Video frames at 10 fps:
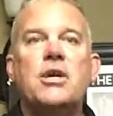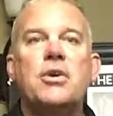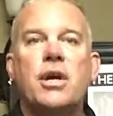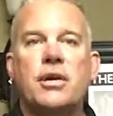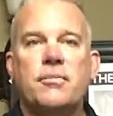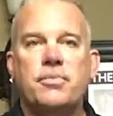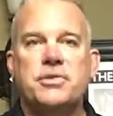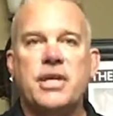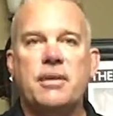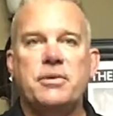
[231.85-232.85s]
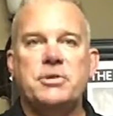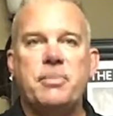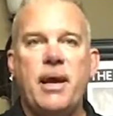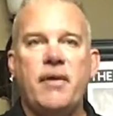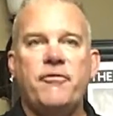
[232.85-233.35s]
you're going to present them
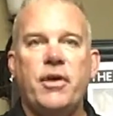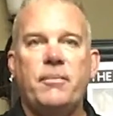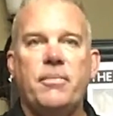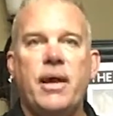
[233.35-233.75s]
this pamphlet.